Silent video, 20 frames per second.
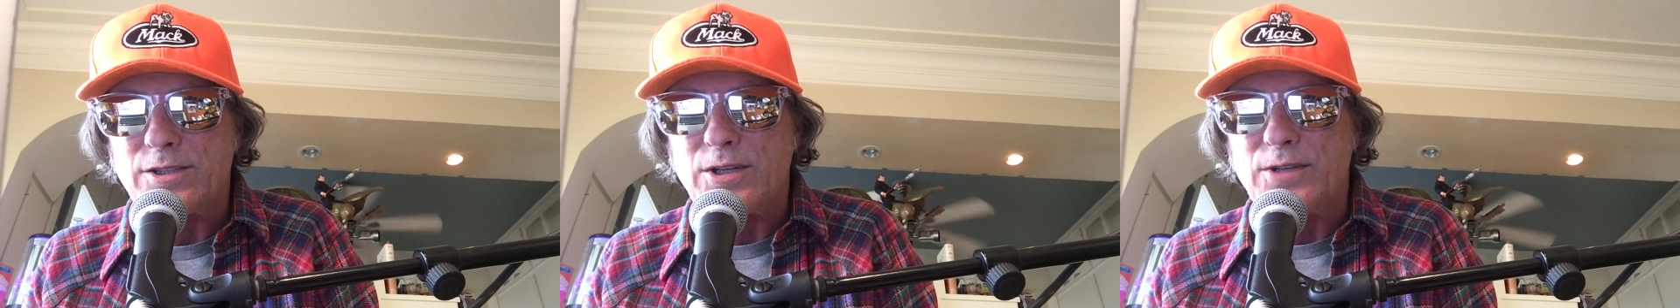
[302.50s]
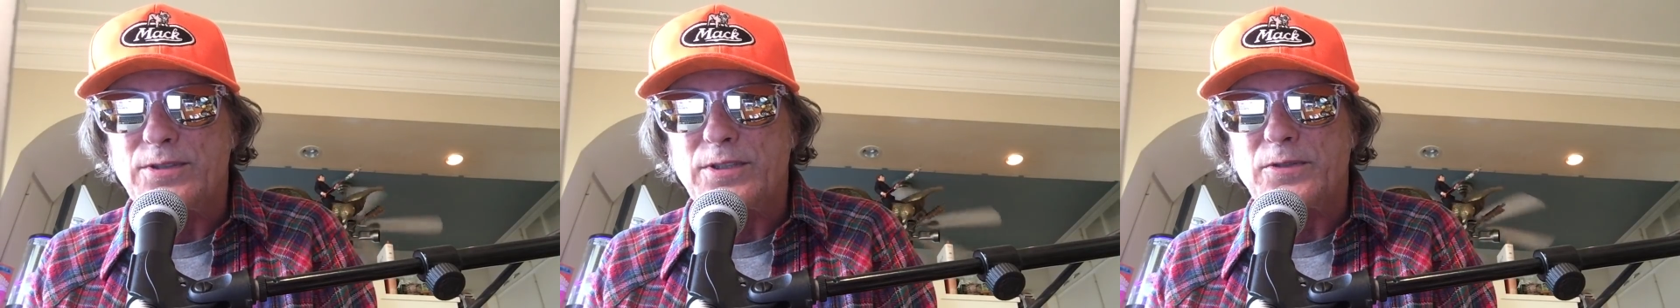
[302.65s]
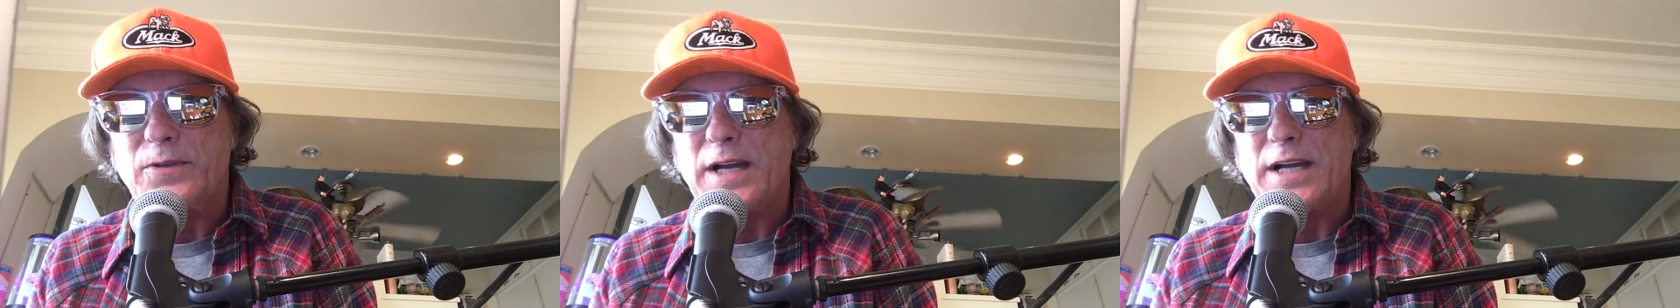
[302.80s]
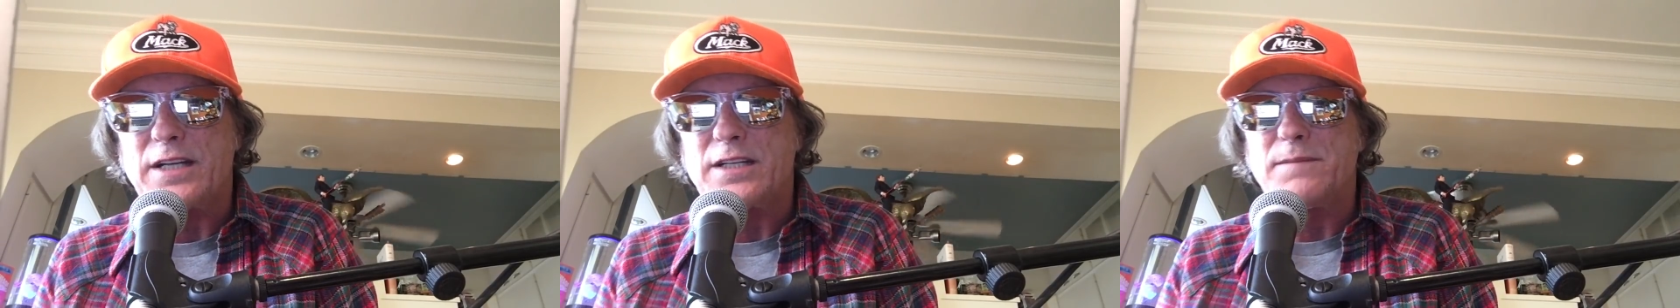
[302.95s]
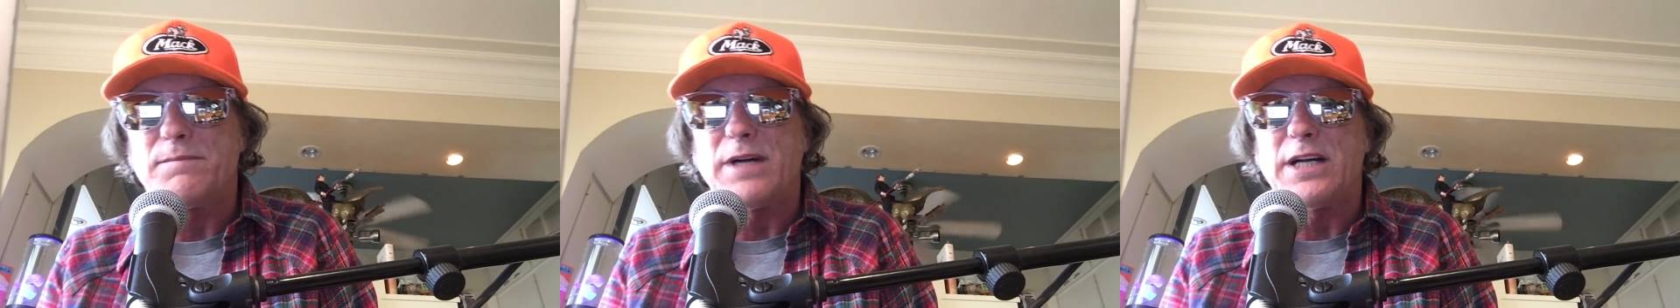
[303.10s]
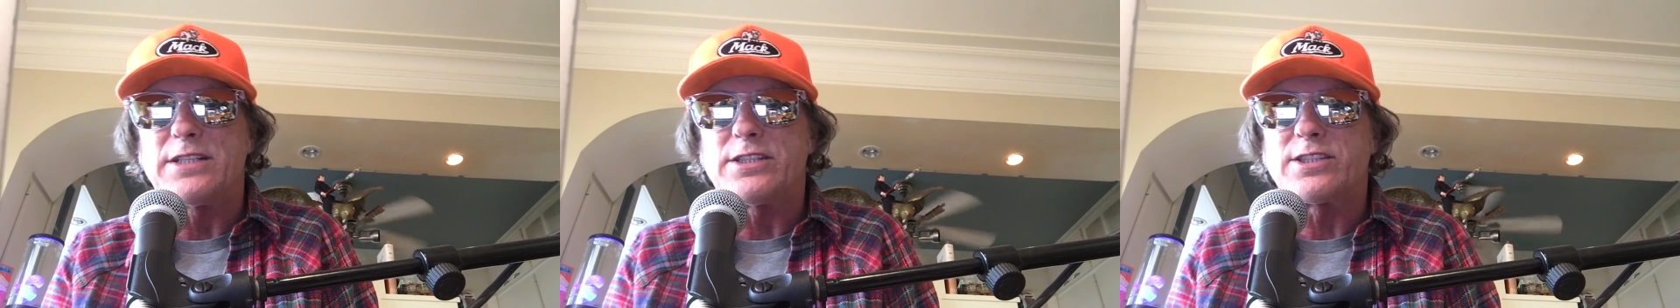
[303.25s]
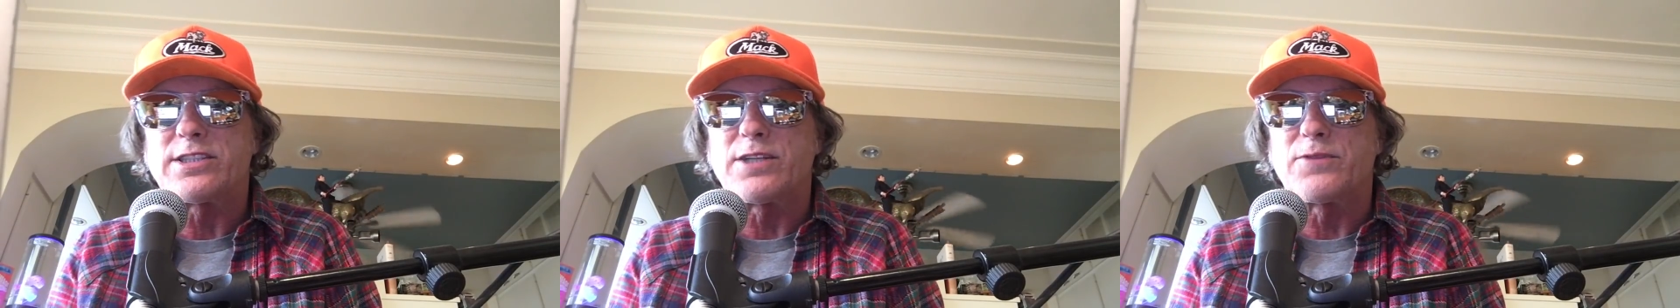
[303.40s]
thrown around a
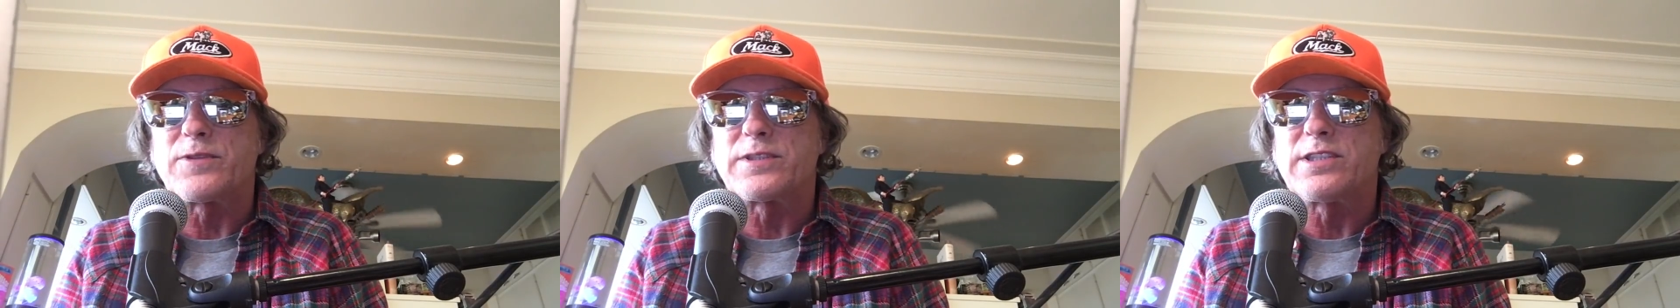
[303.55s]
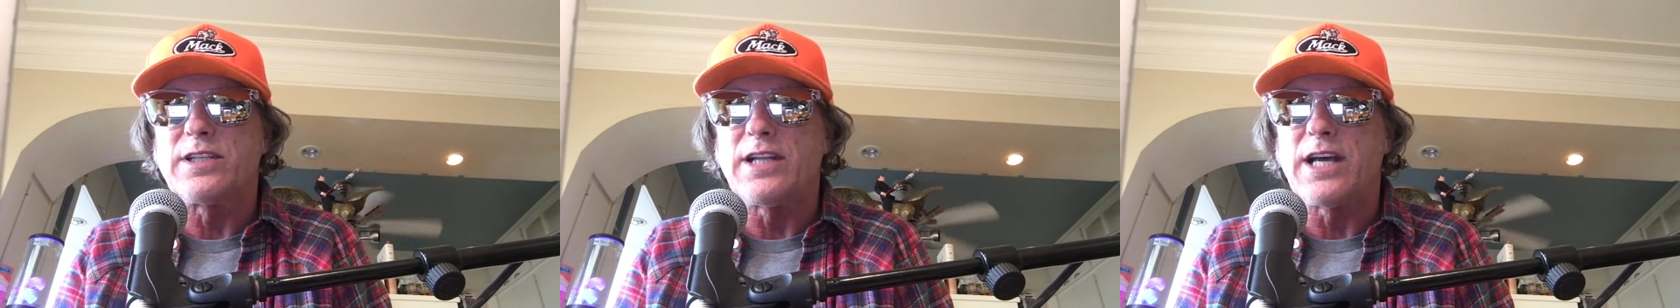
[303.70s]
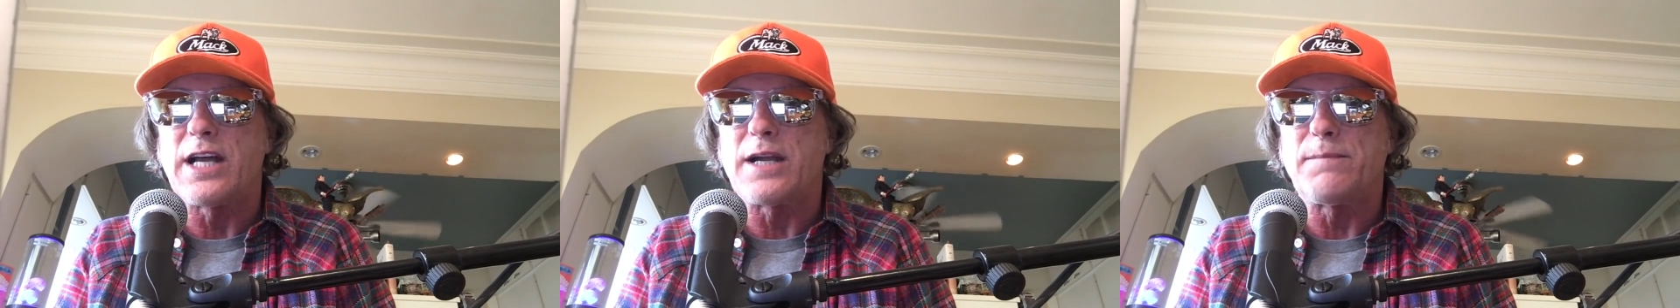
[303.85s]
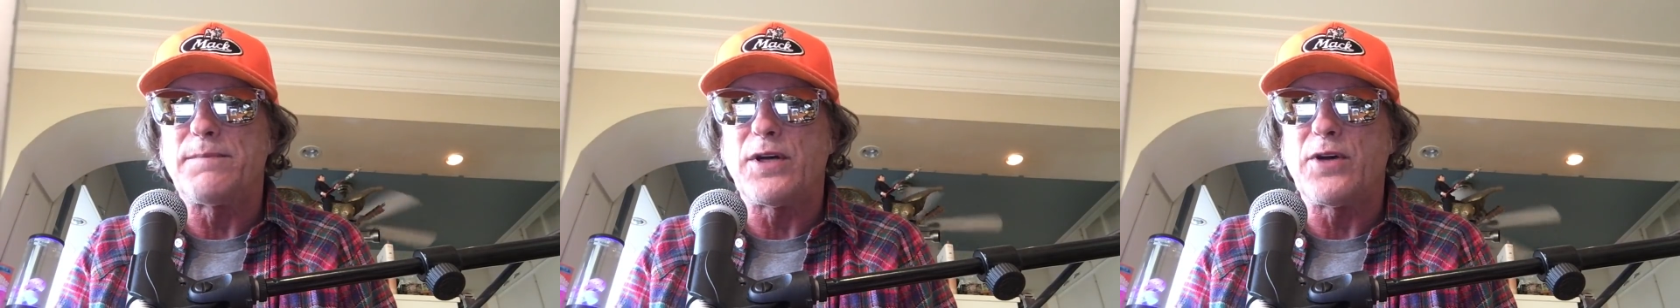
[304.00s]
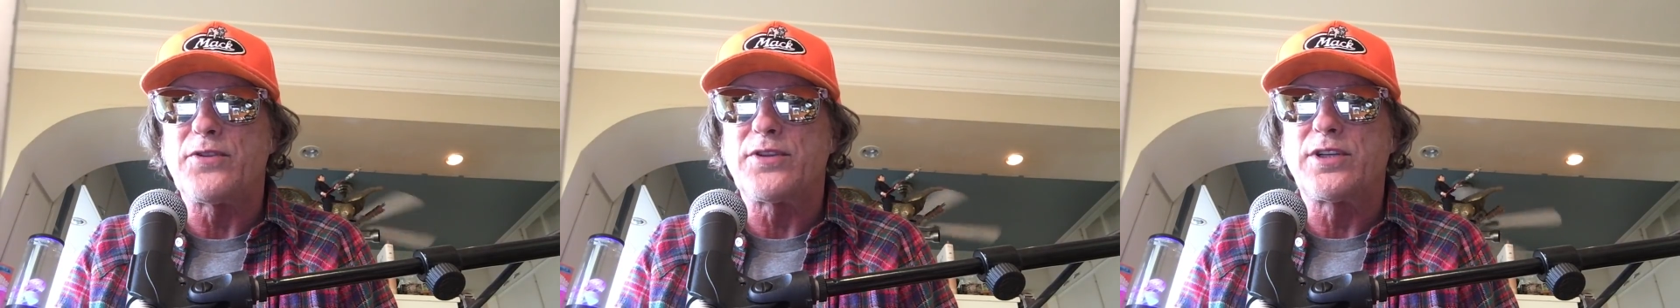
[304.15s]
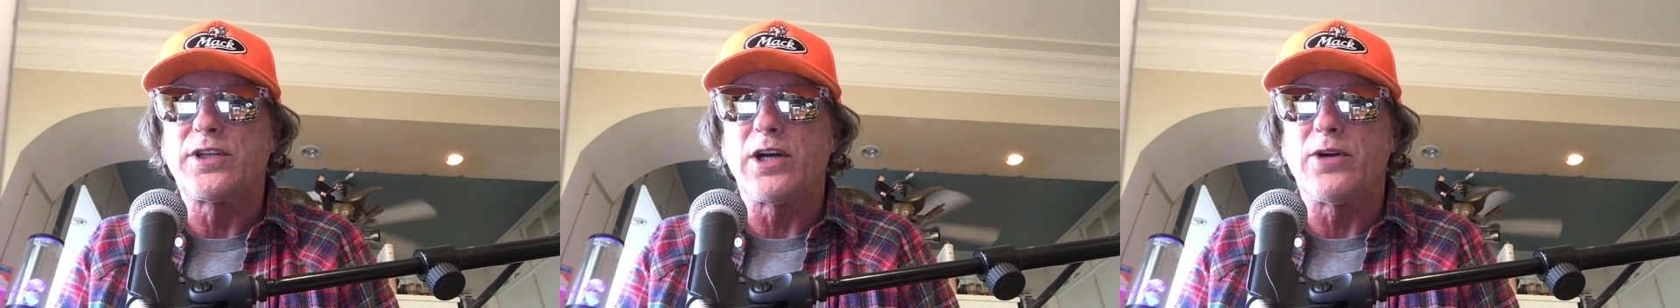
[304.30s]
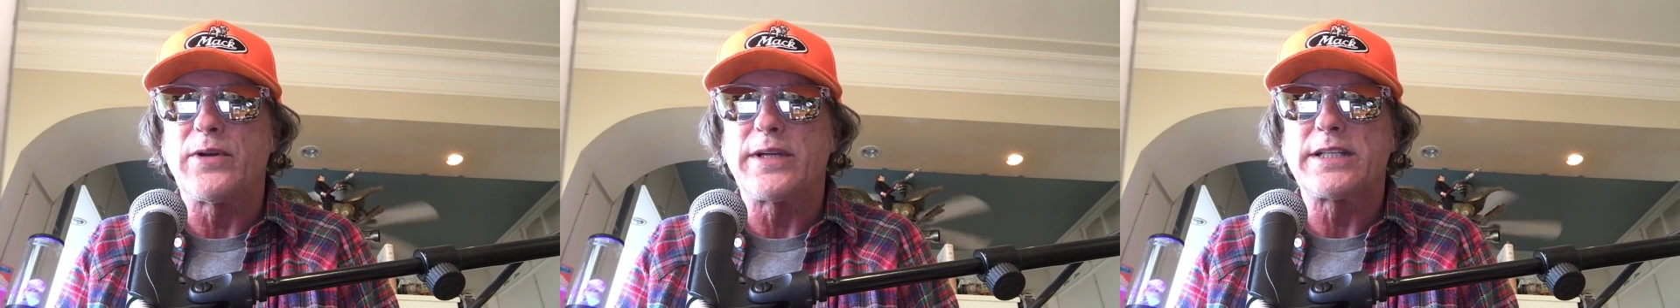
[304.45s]
bunch. There was a lot of
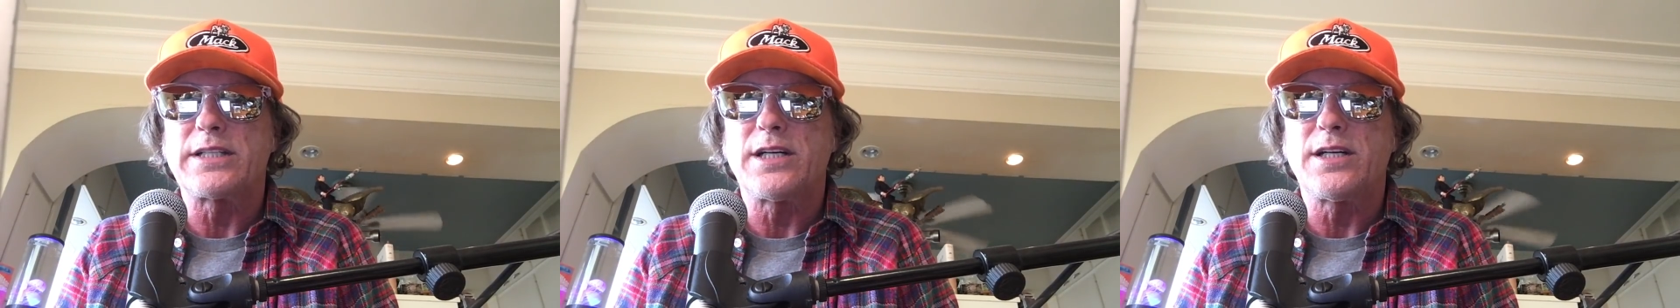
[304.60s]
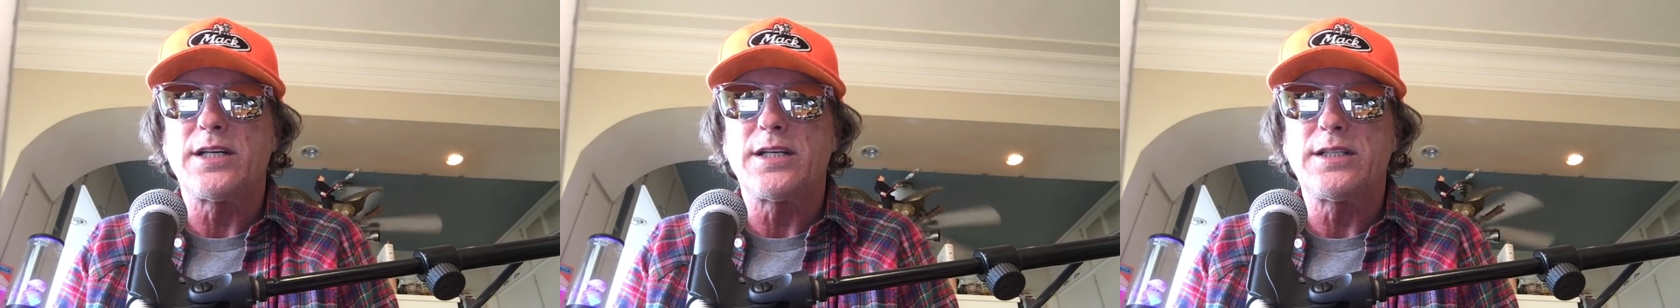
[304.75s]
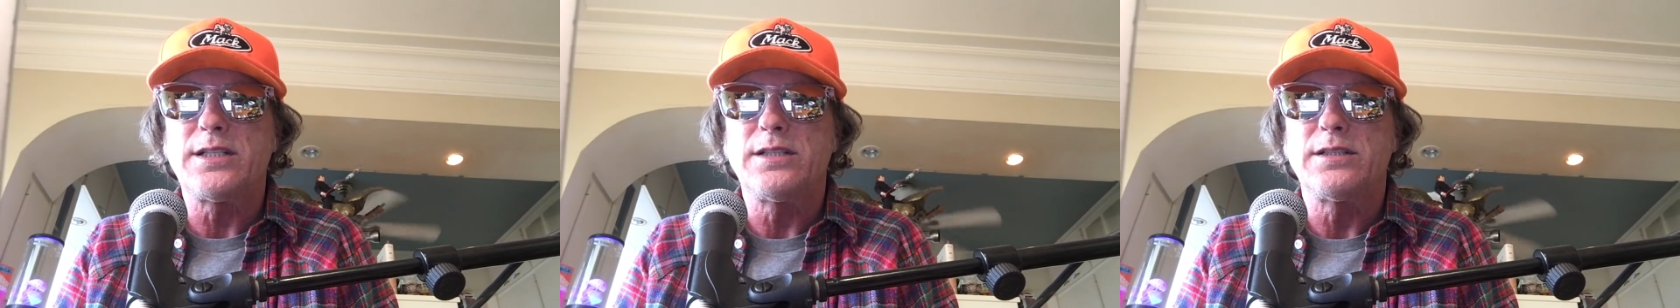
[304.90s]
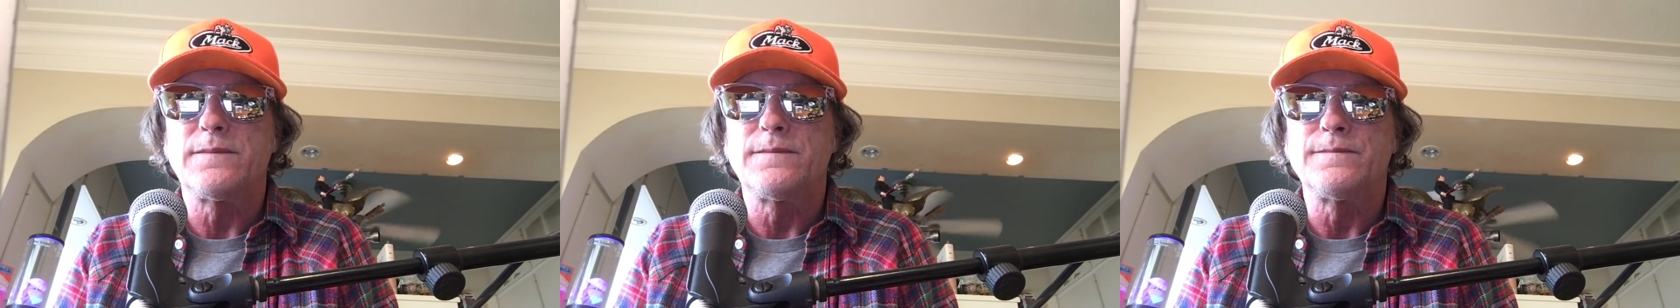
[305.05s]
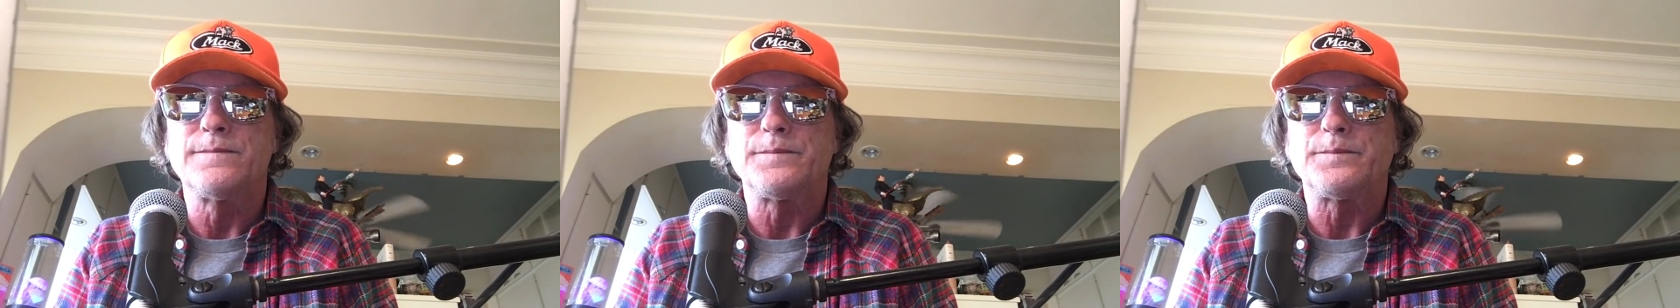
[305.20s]
both going on.